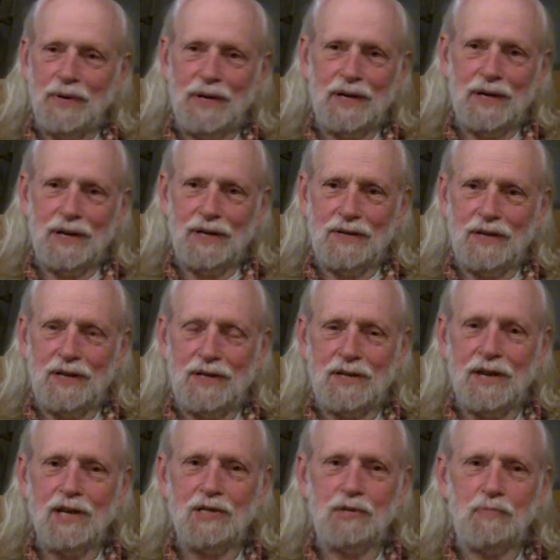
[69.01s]
It
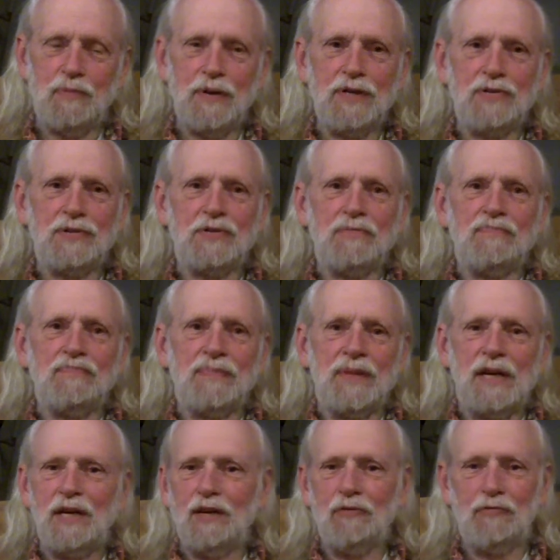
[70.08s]
takes place
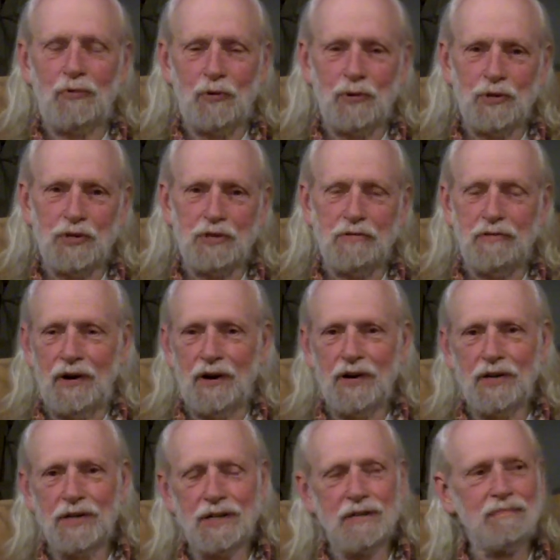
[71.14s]
in the forest of
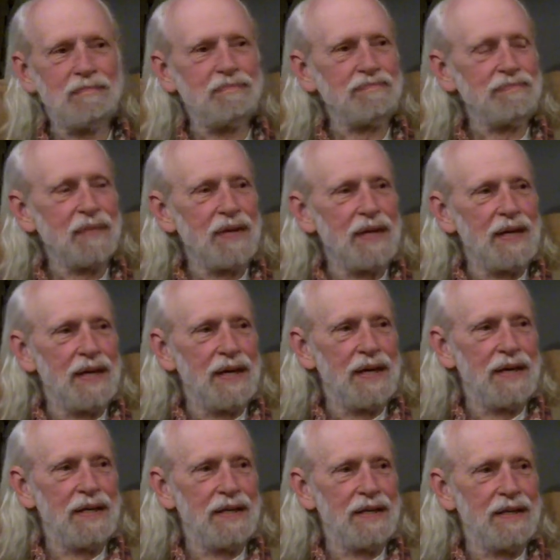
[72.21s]
Arden,
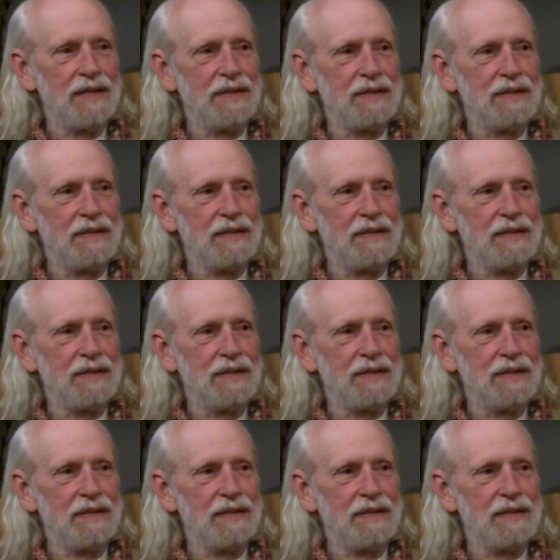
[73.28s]
and